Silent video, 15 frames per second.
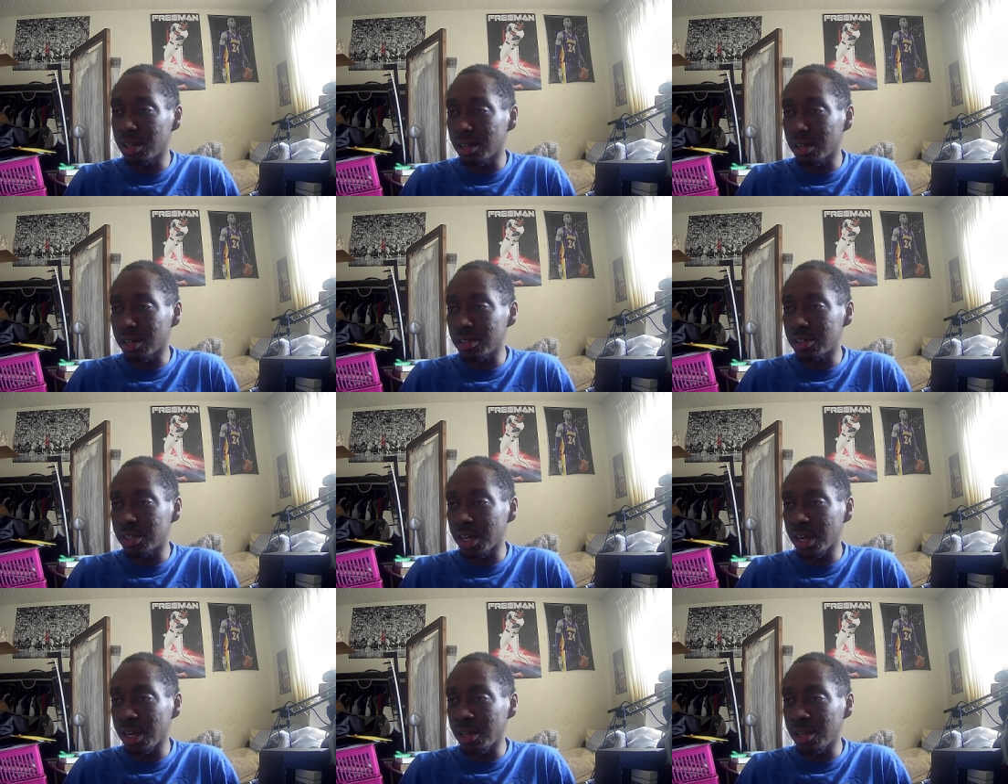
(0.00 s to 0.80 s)

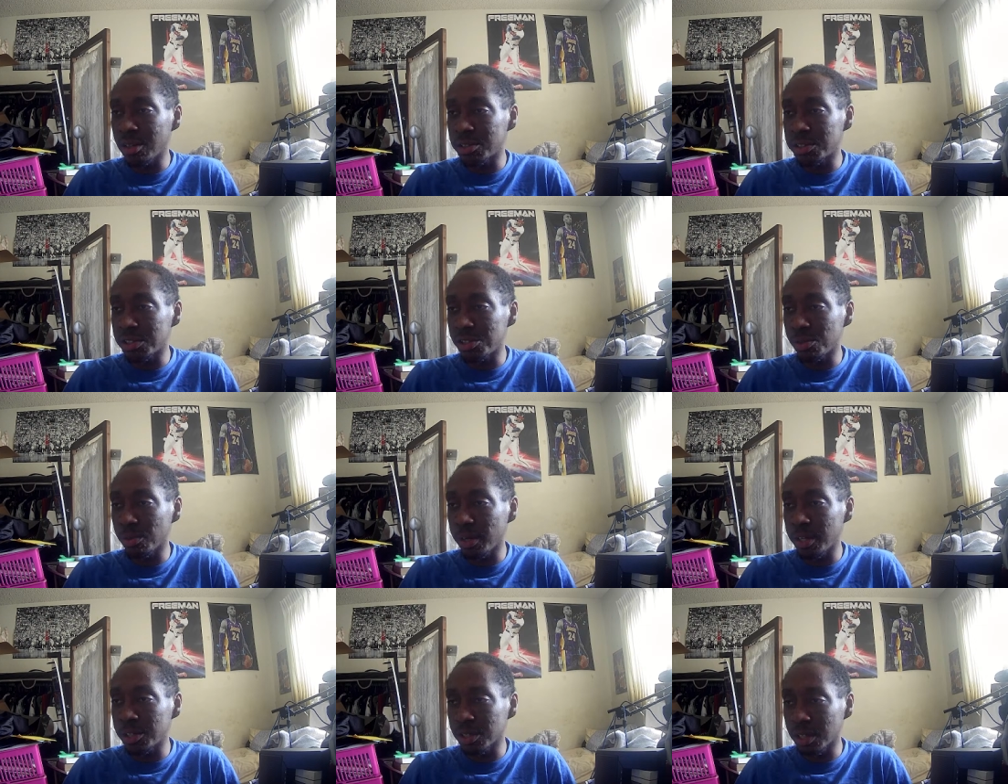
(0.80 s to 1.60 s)
contain the
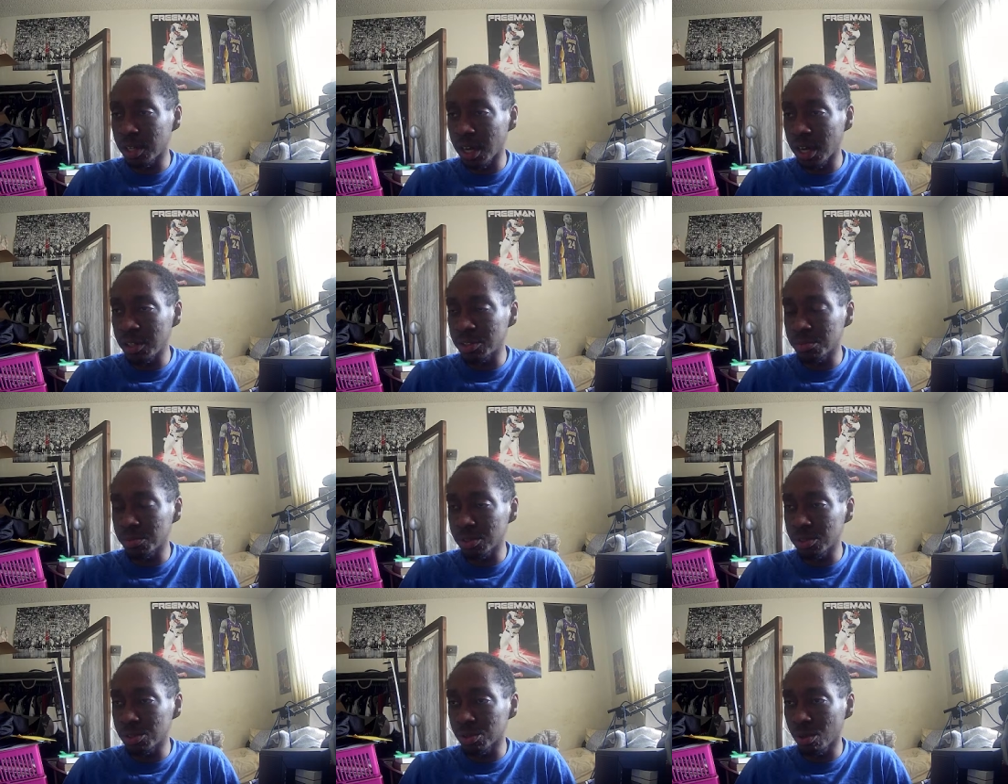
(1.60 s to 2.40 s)
situation, gain some
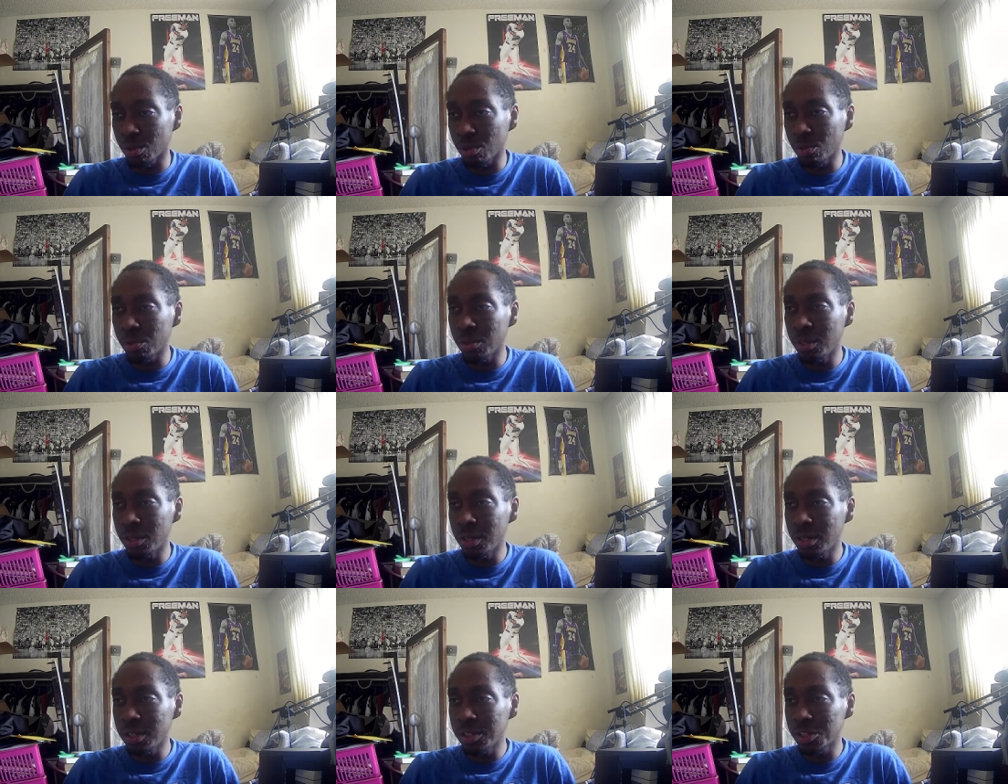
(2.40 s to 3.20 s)
control,
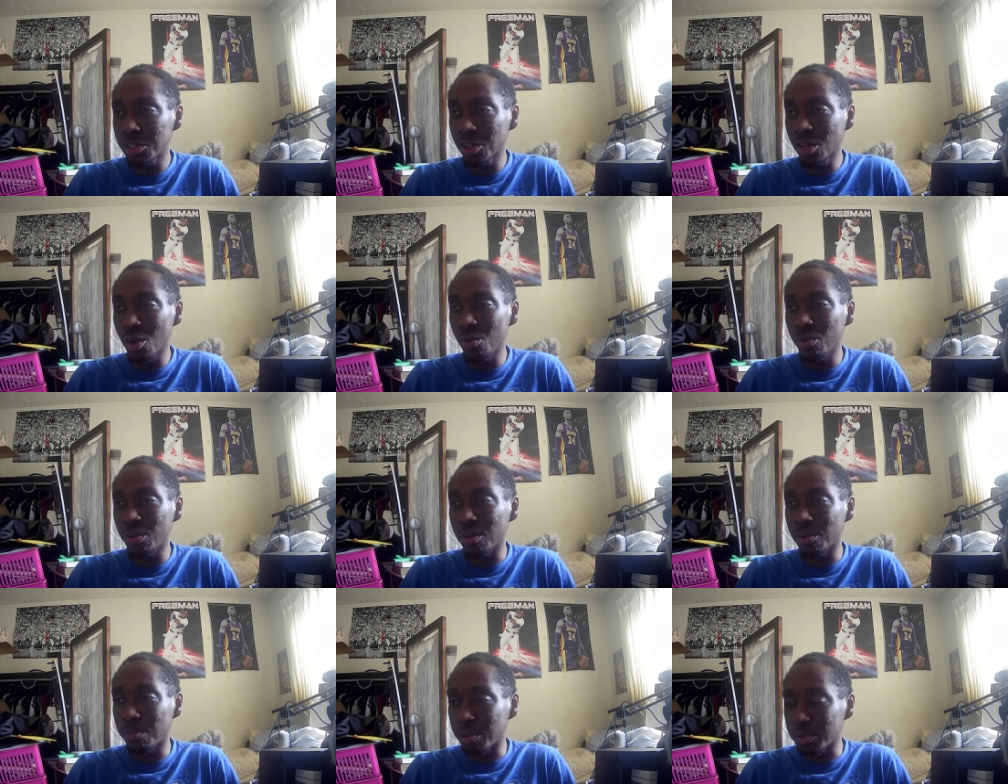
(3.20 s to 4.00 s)
slow
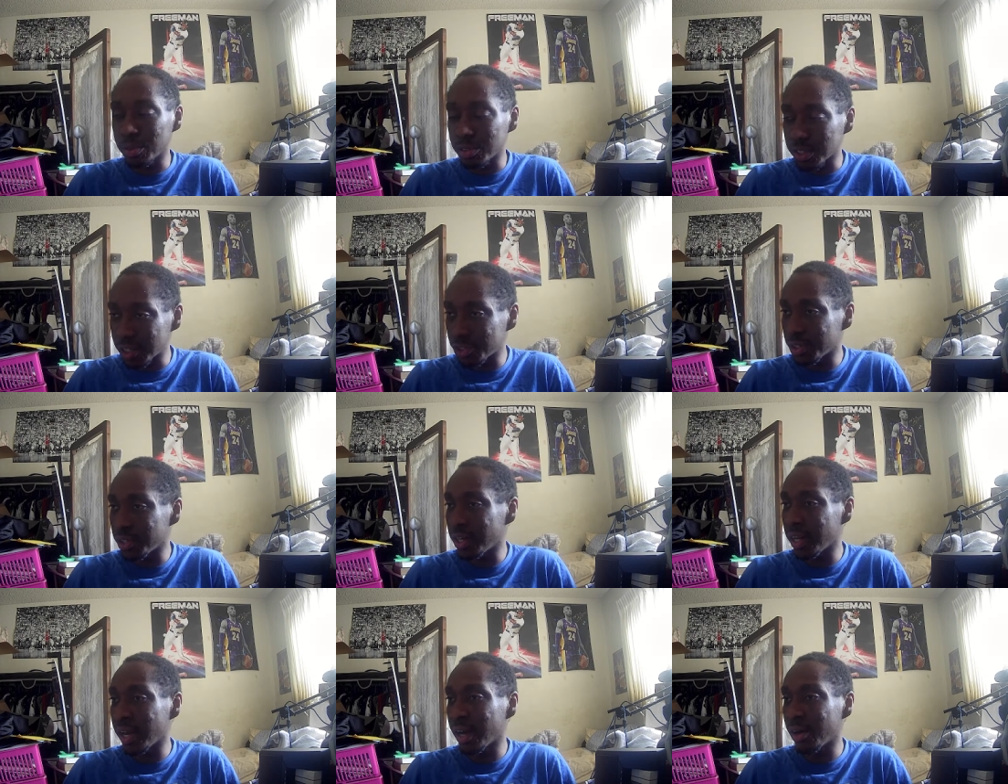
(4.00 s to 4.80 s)
the possession
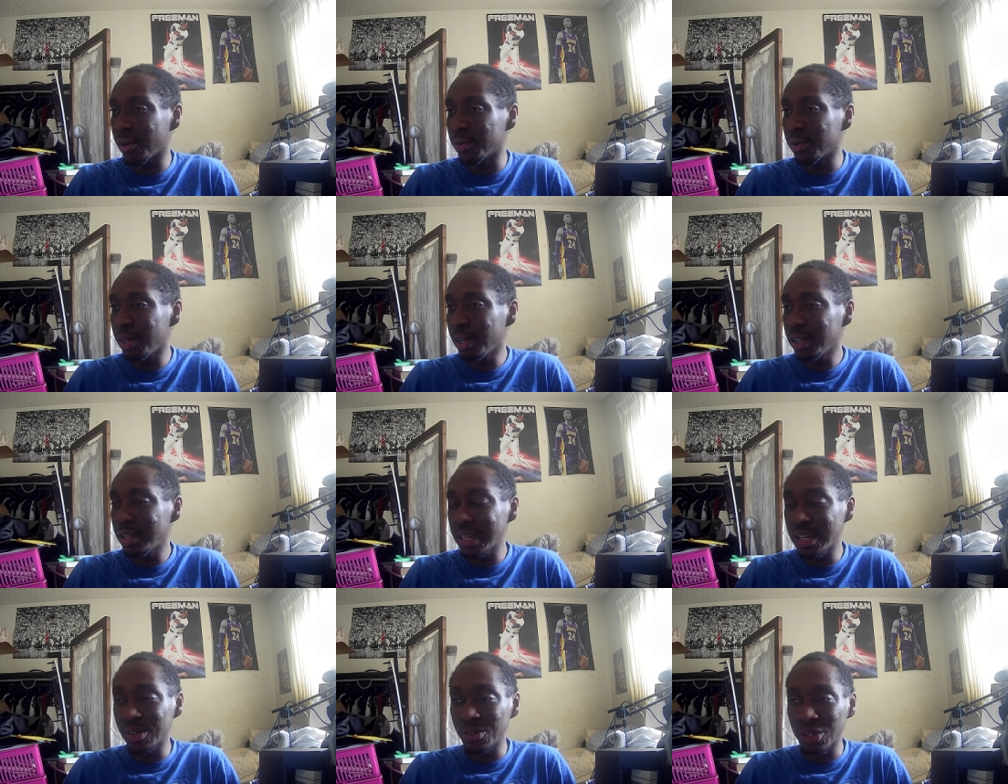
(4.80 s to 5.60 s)
down.
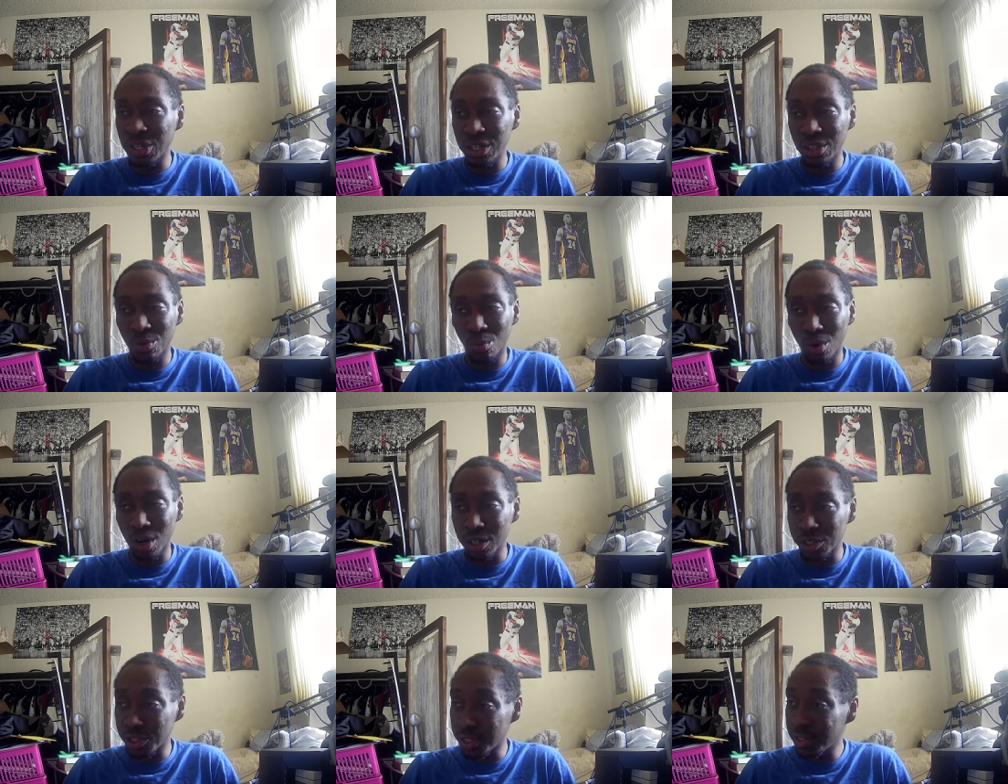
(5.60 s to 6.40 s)
They don't need to
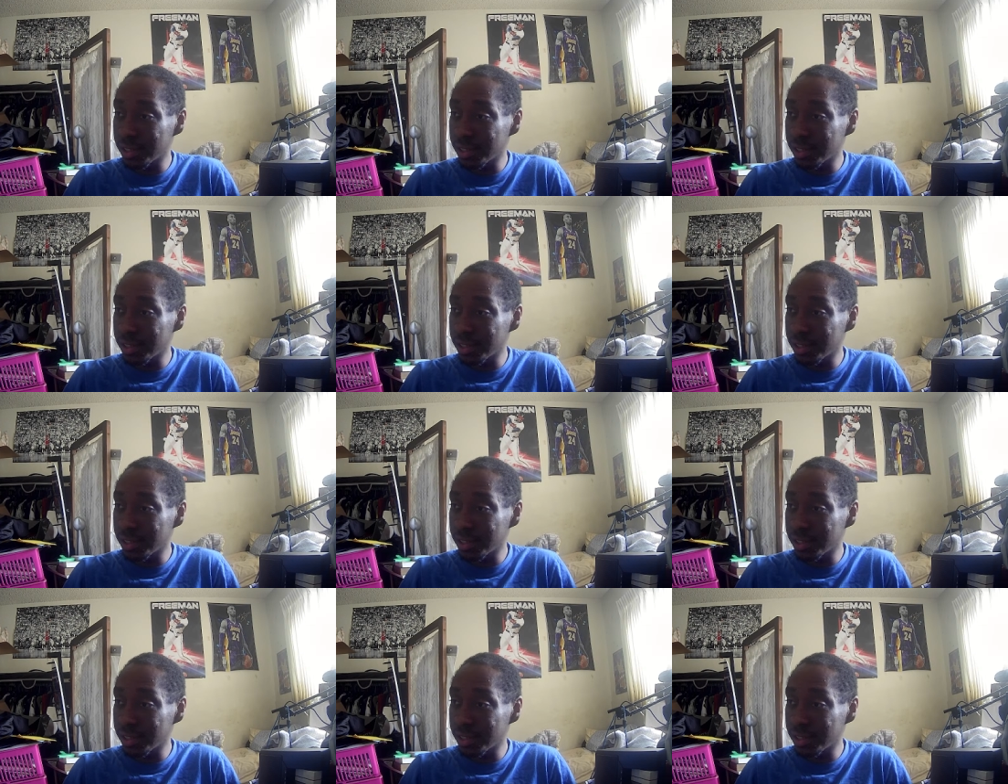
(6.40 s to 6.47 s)
rush it.